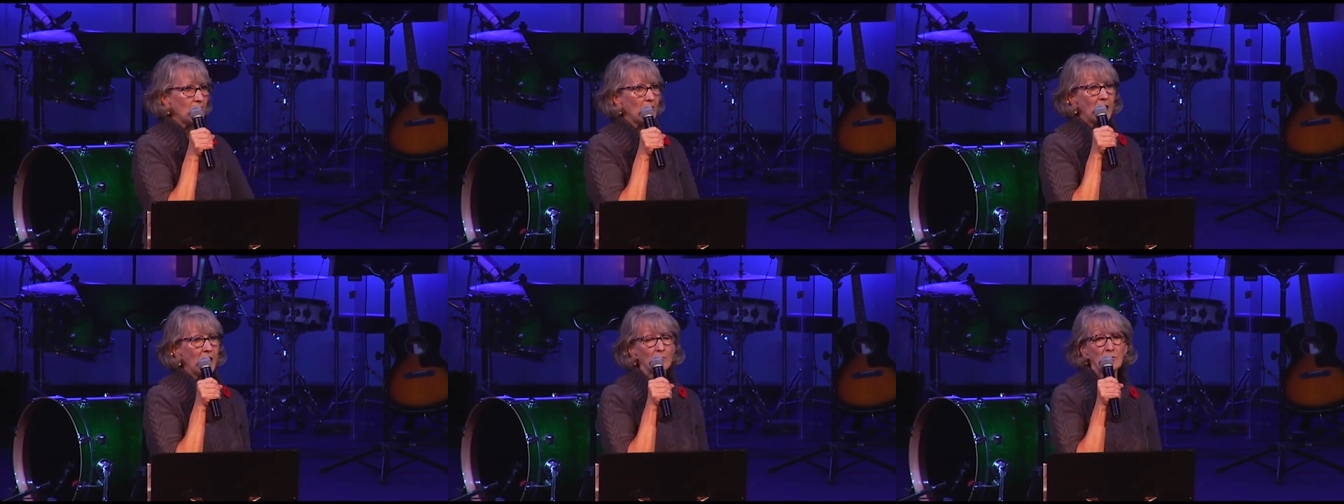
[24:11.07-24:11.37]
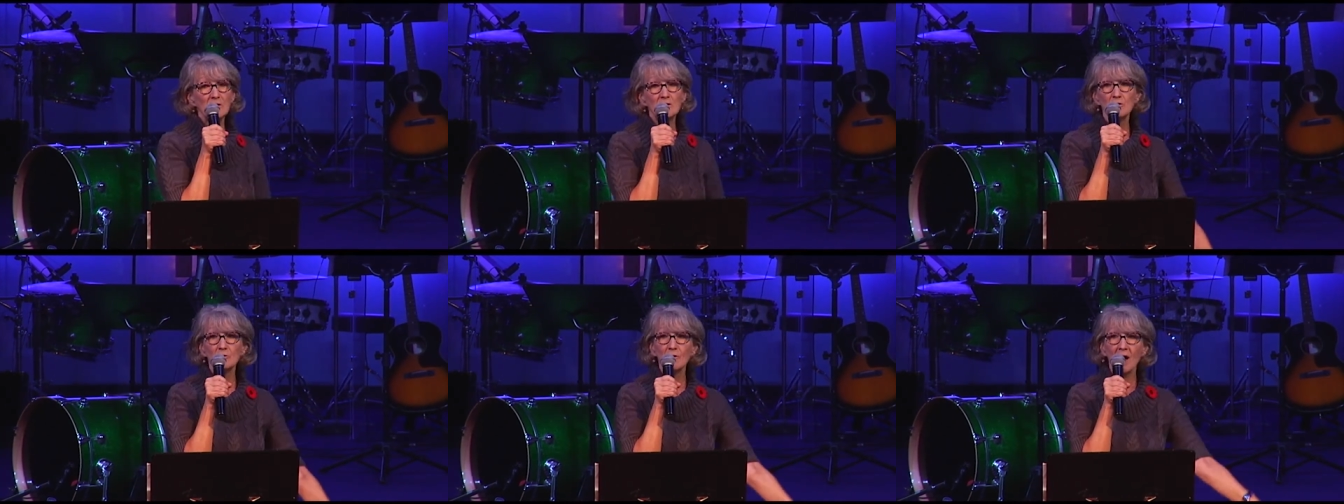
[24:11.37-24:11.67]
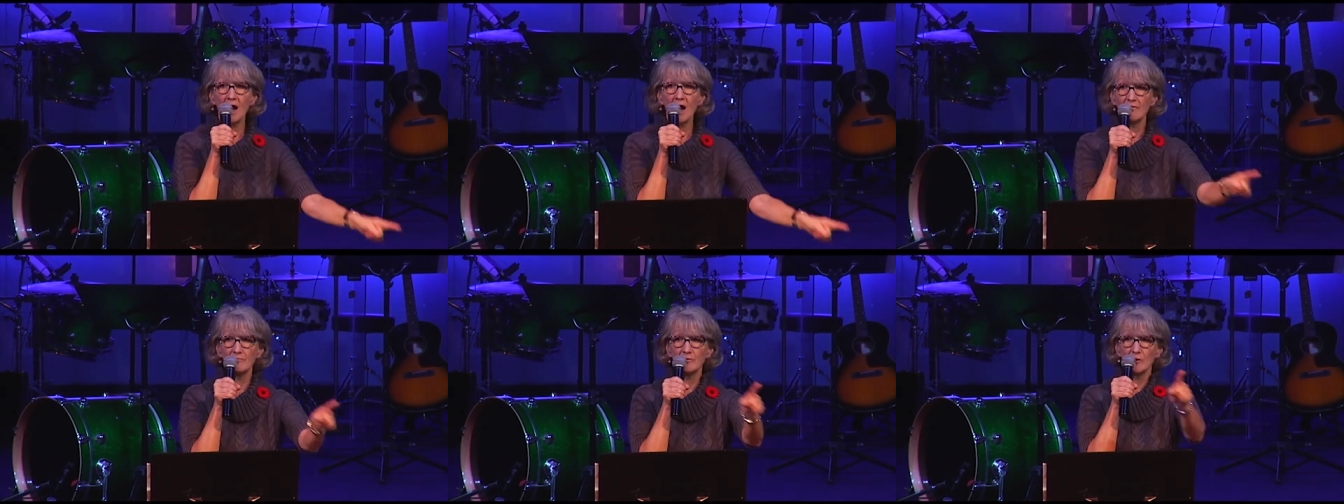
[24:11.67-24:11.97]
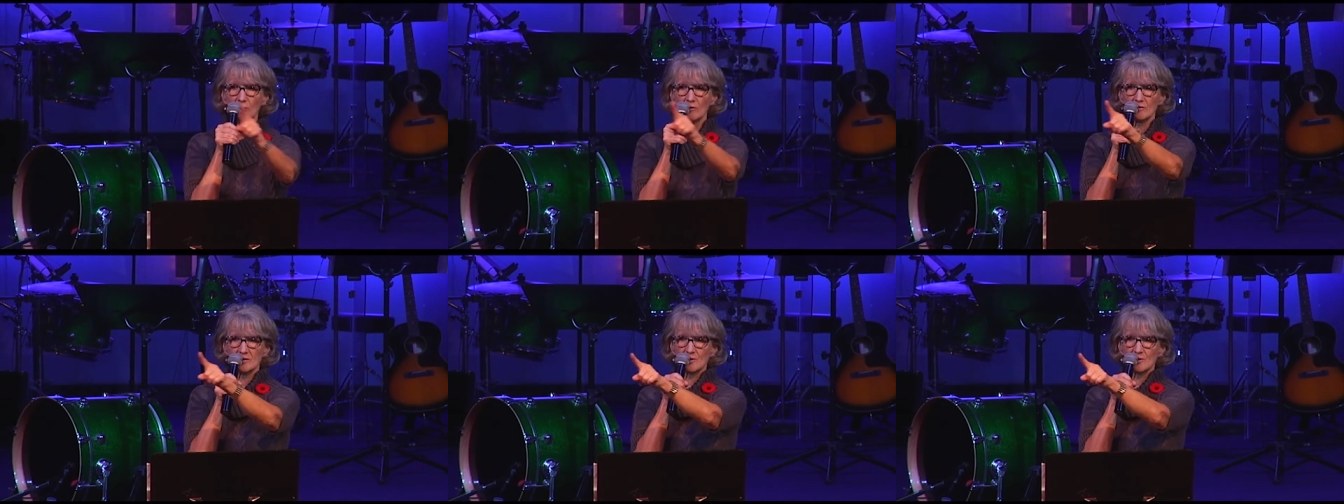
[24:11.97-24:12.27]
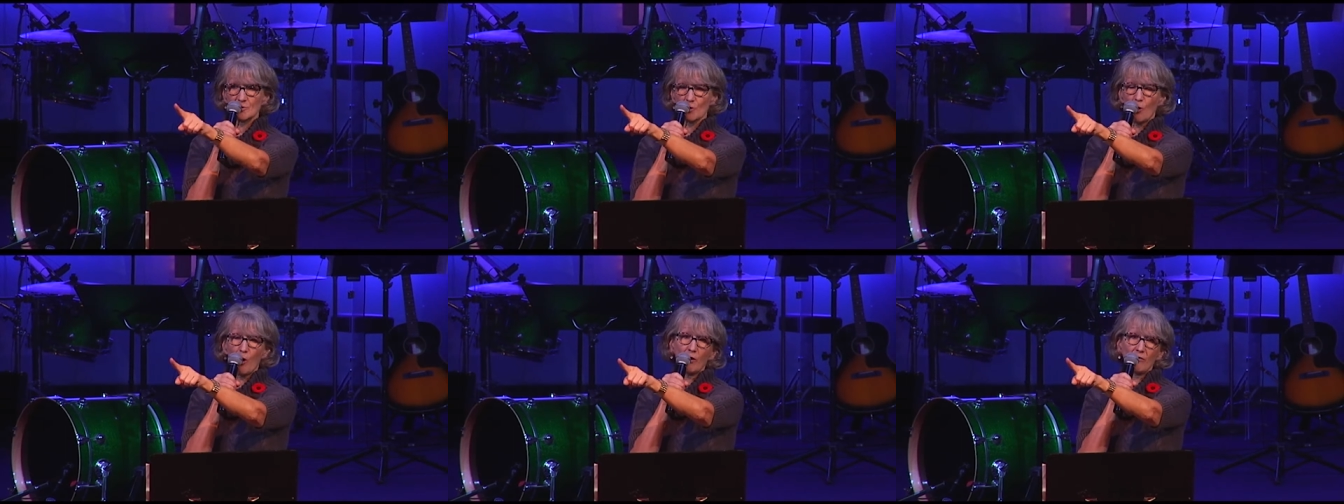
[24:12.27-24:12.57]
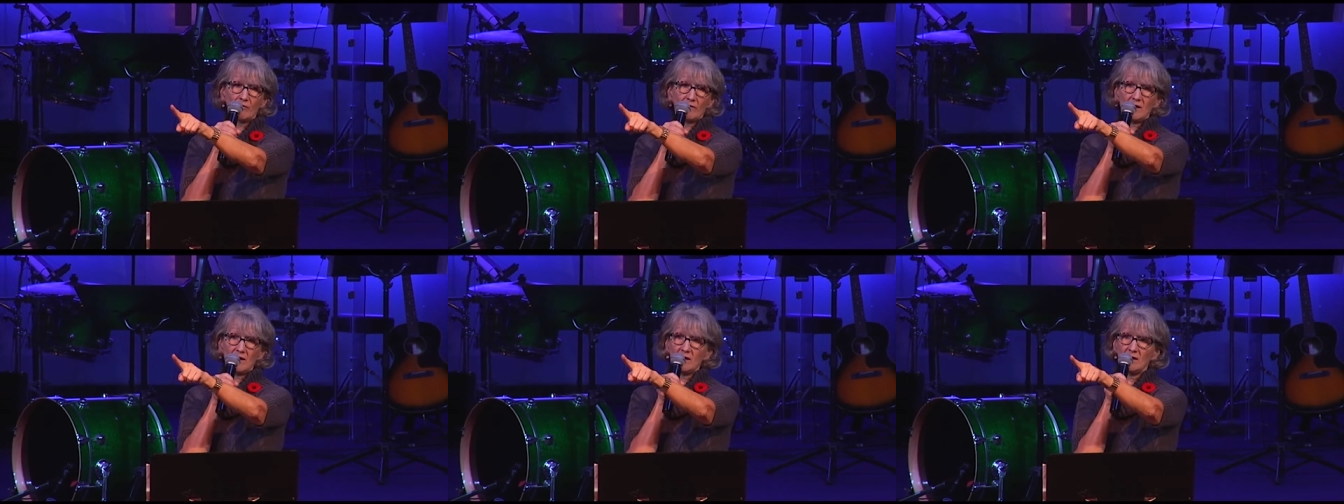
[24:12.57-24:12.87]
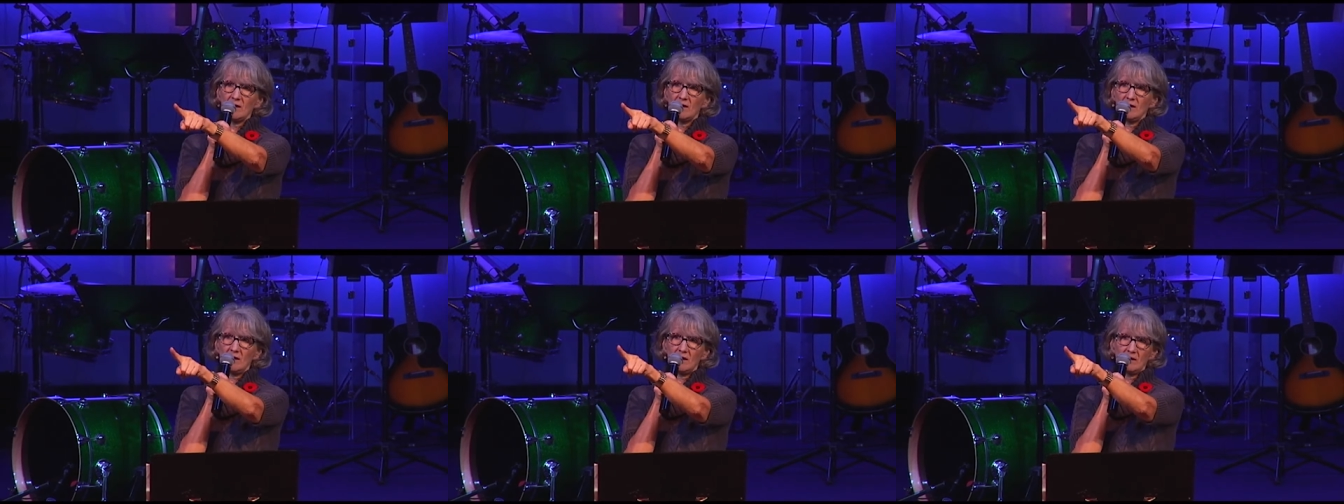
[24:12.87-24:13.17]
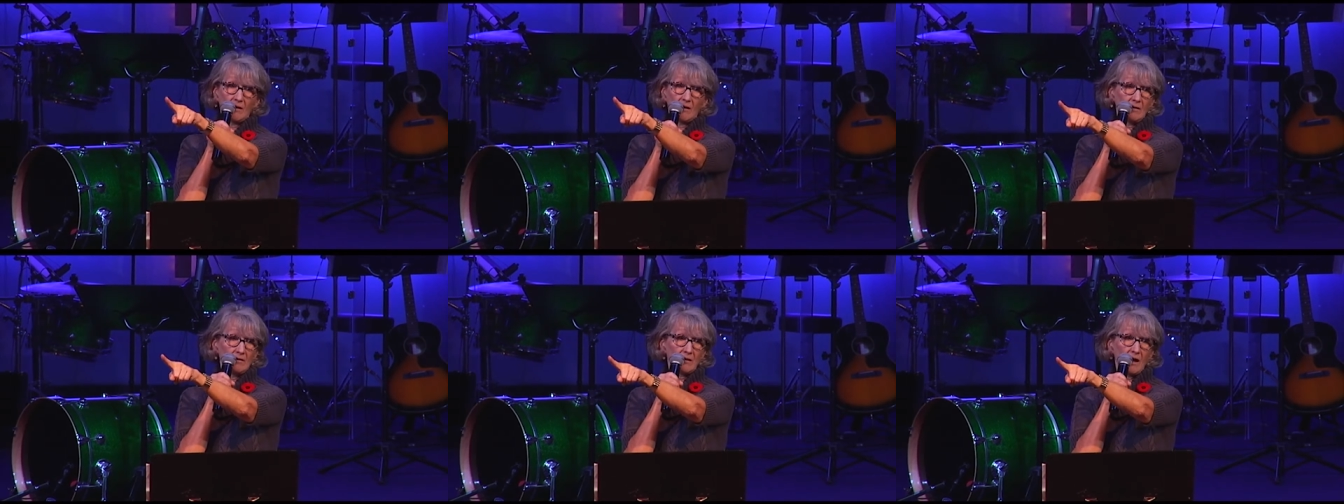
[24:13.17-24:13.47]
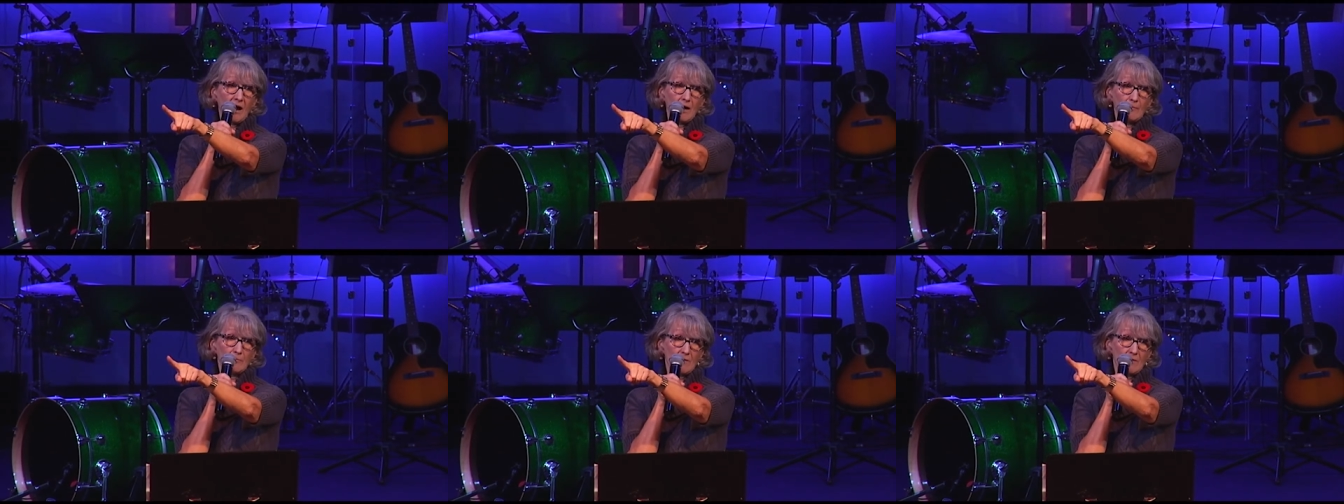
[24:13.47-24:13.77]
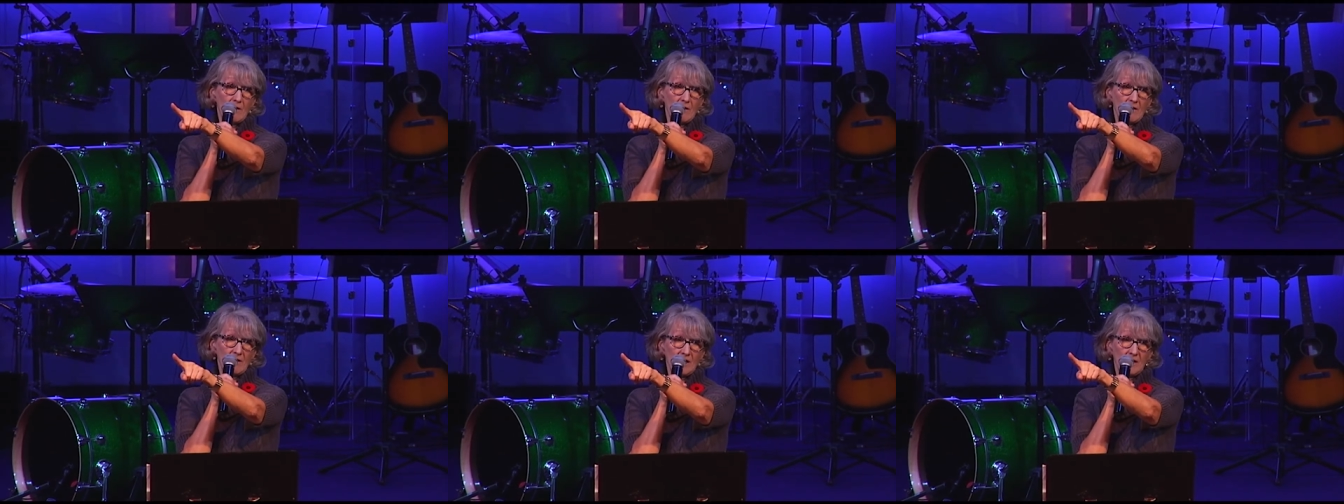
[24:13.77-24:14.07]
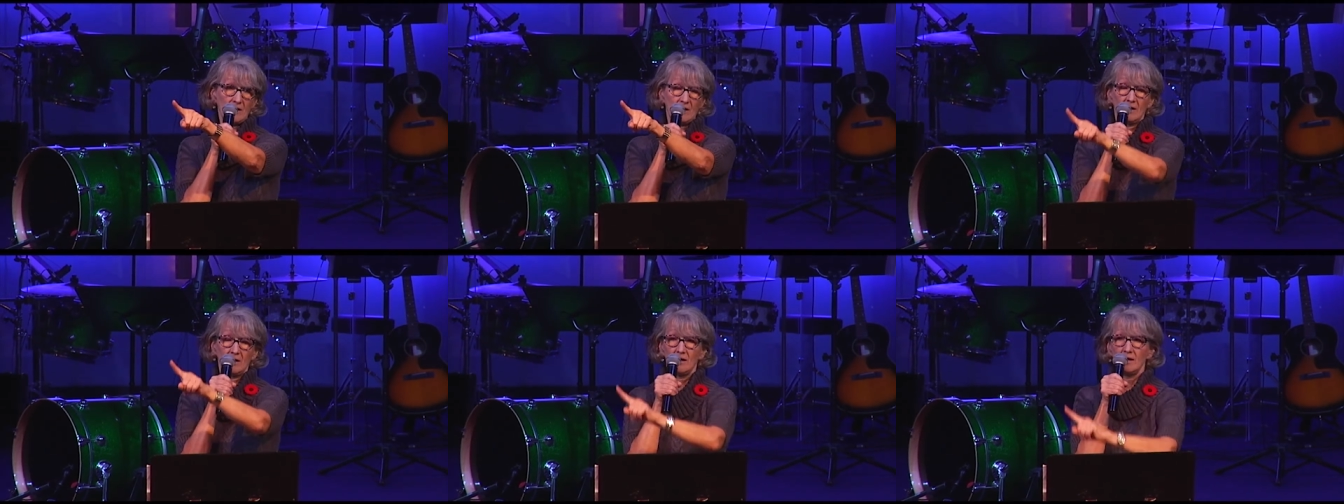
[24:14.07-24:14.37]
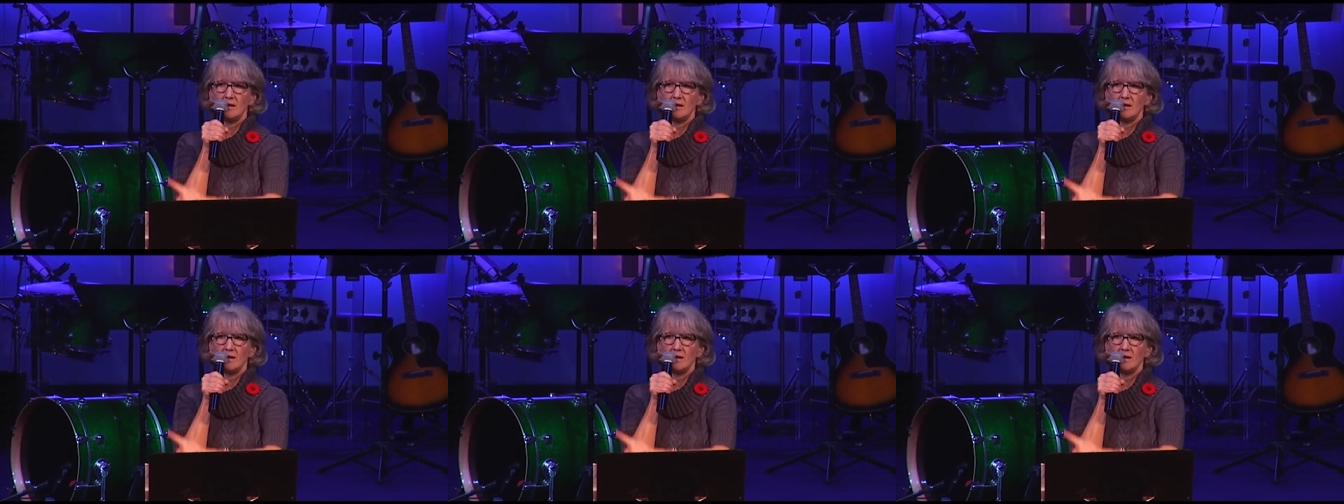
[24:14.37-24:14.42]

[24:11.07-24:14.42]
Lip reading: And we do have their story in our library